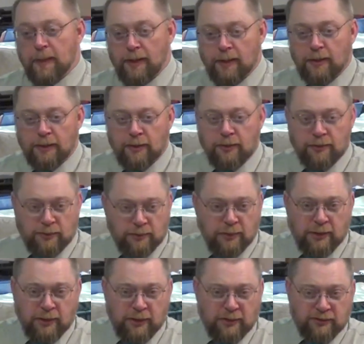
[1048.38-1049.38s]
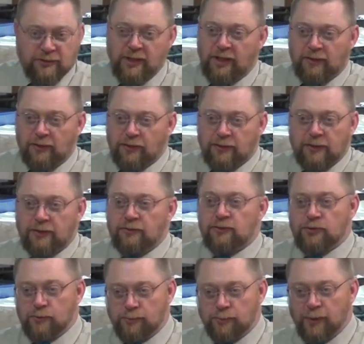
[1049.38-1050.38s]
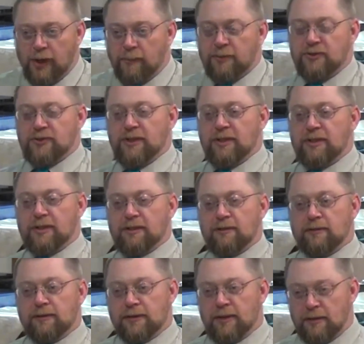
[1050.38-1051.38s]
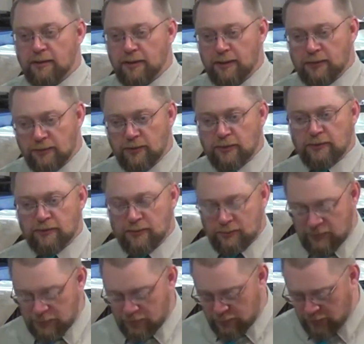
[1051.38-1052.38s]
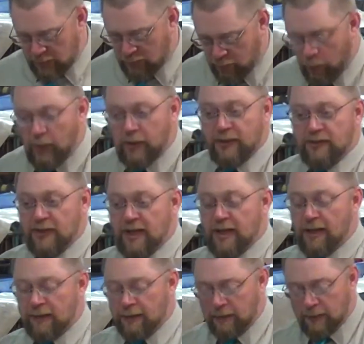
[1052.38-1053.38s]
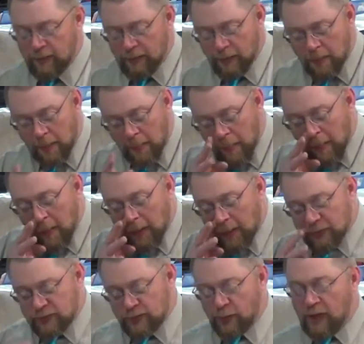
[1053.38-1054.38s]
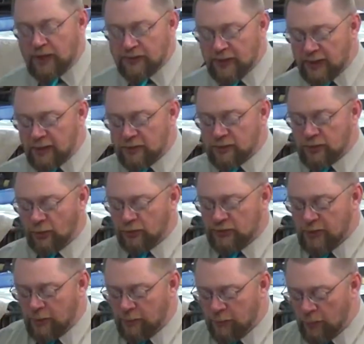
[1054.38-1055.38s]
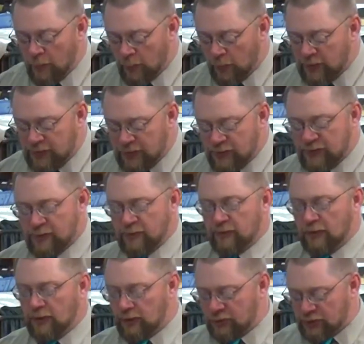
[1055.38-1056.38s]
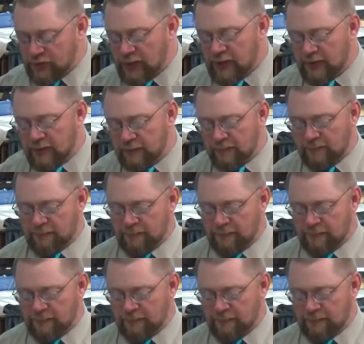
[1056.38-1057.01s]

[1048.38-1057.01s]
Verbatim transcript: It's not looking too promising, Gary. It's, it's, it's, it's where he's at. And so Isaiah shows up with his little son